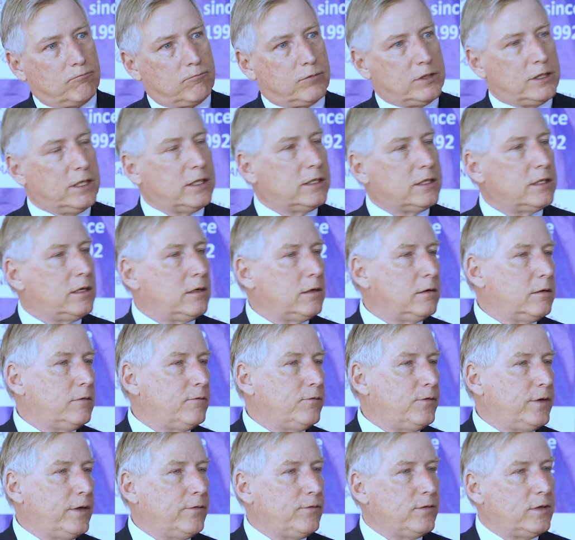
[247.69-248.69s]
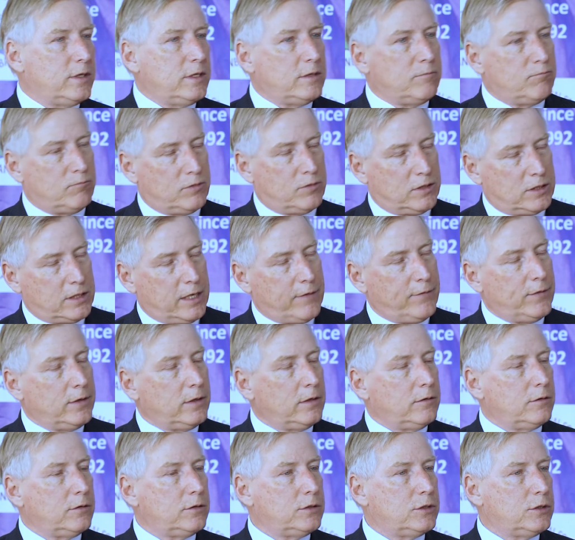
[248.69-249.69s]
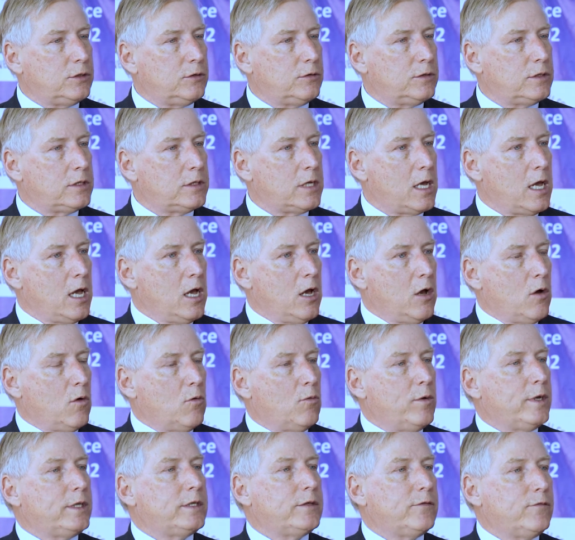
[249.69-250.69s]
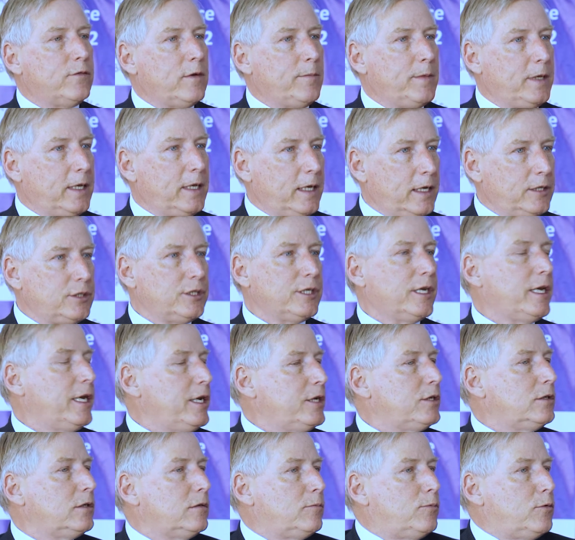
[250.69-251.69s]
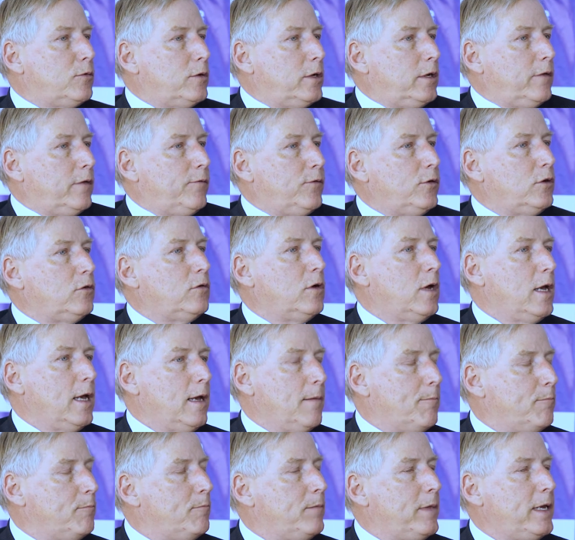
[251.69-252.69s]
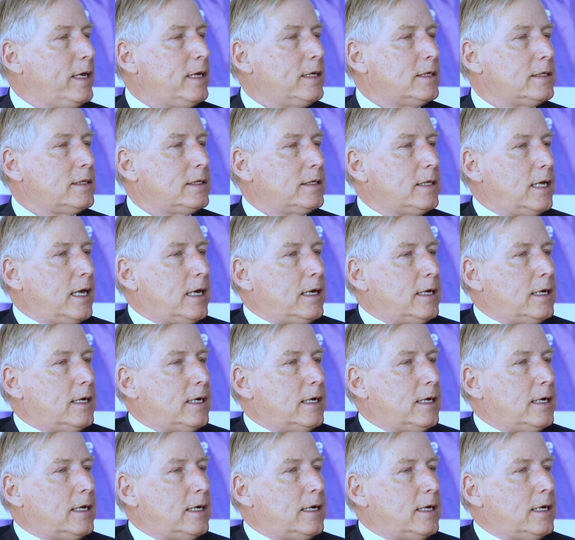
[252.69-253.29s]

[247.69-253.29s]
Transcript: 650, 700 students, which from an educational point of view makes